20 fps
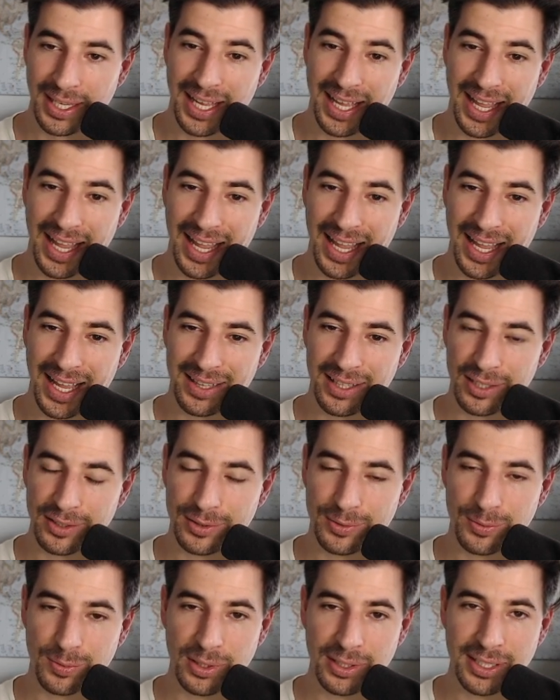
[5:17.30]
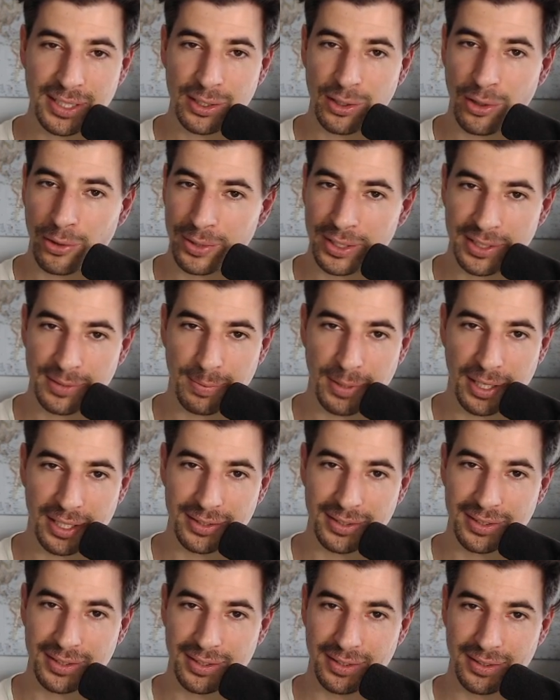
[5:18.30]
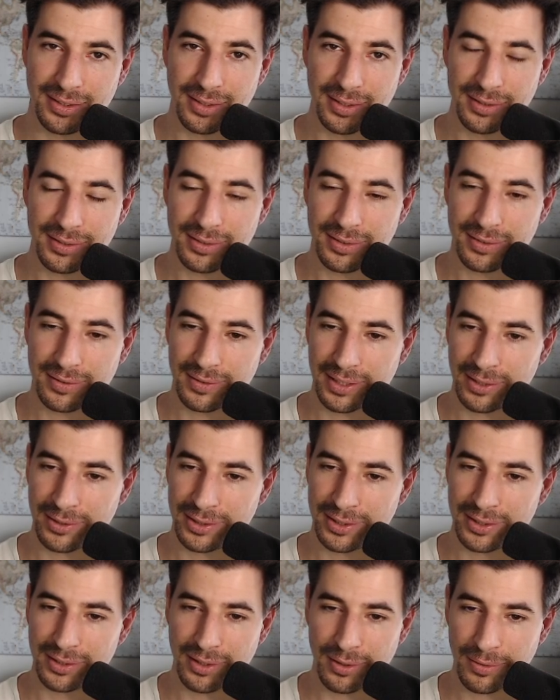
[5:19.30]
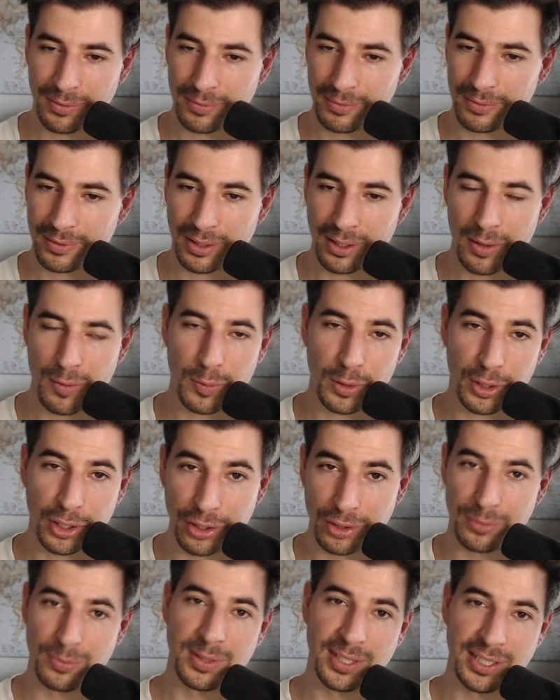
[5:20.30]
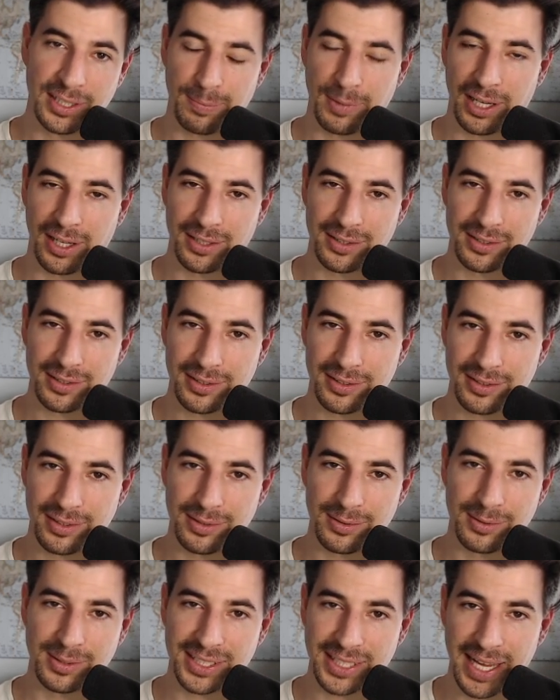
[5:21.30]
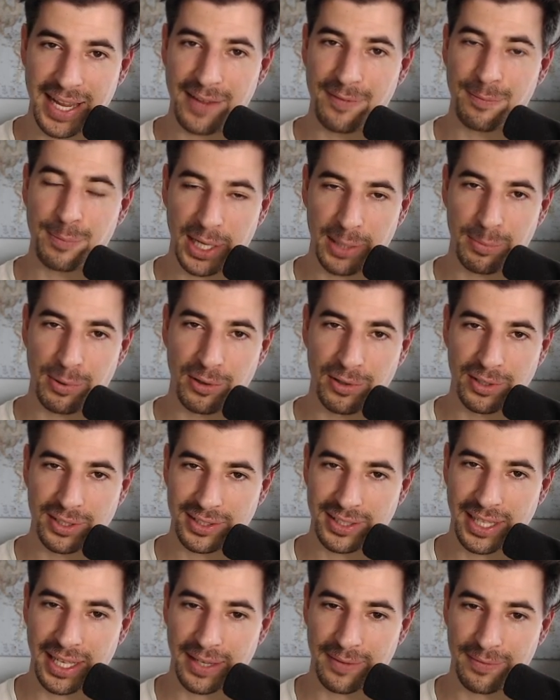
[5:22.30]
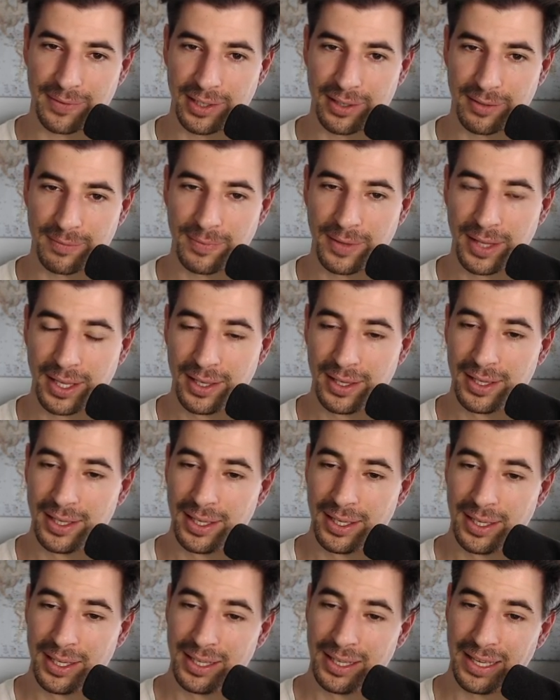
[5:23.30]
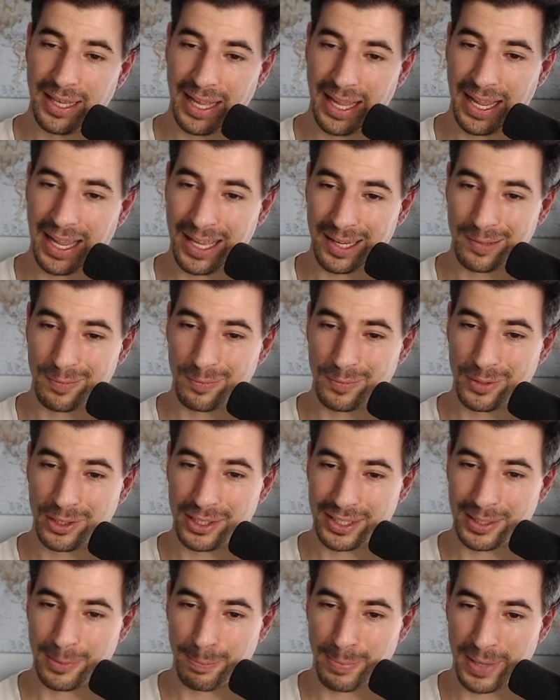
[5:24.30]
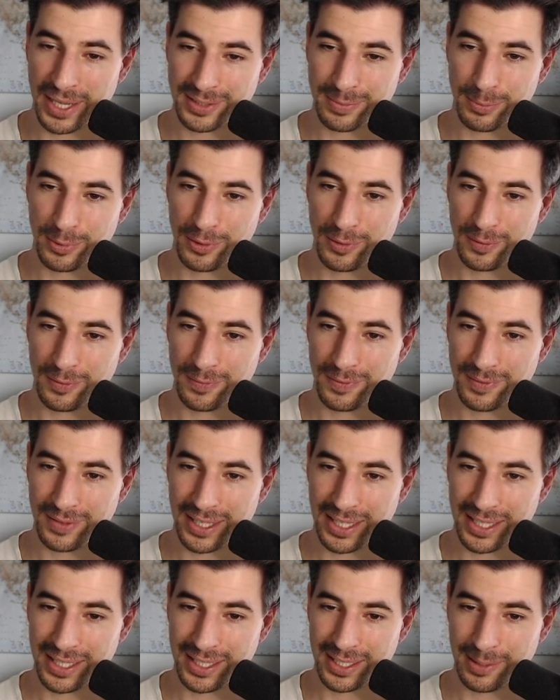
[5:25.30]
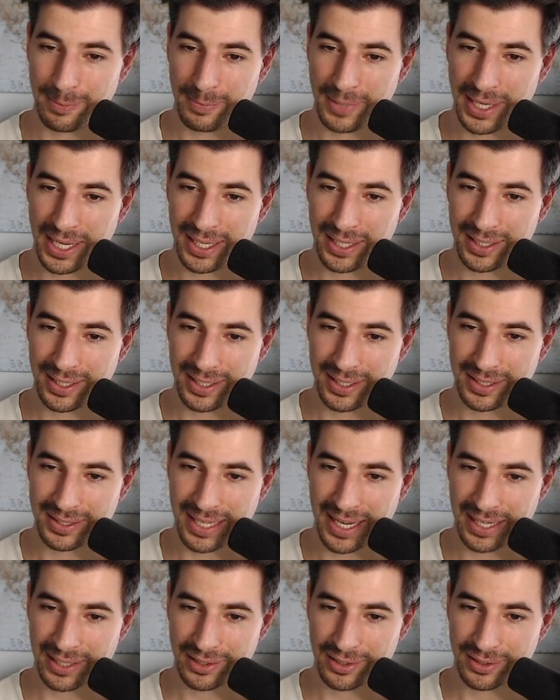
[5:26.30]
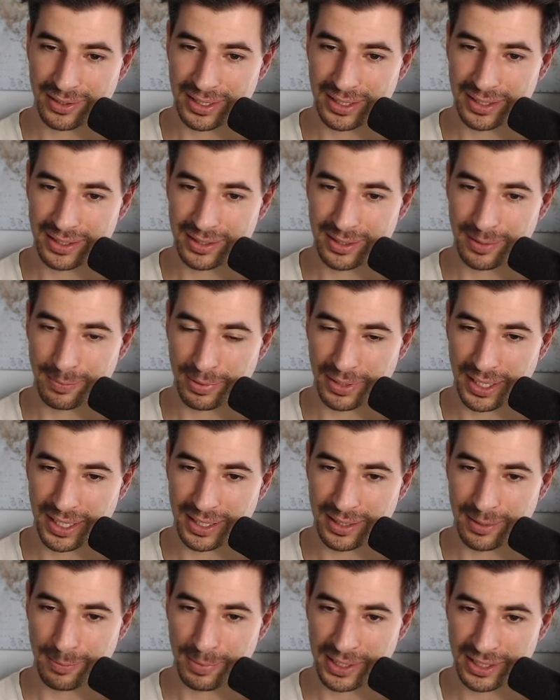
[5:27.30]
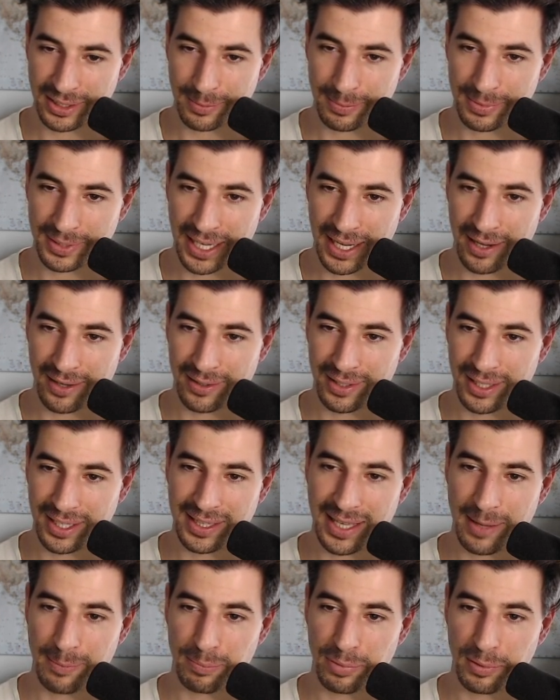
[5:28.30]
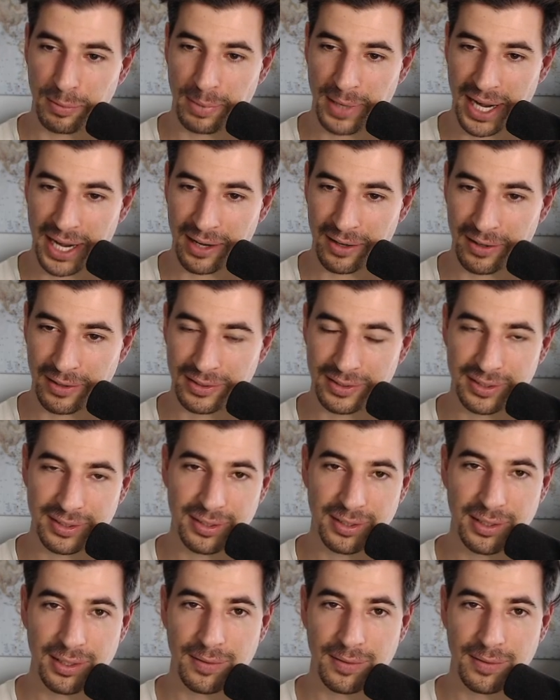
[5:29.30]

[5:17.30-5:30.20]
And there's really no response to this. There's no good response to save my opponent's life here. And really the best move that he can make is actually to play the bishop down, and that prepares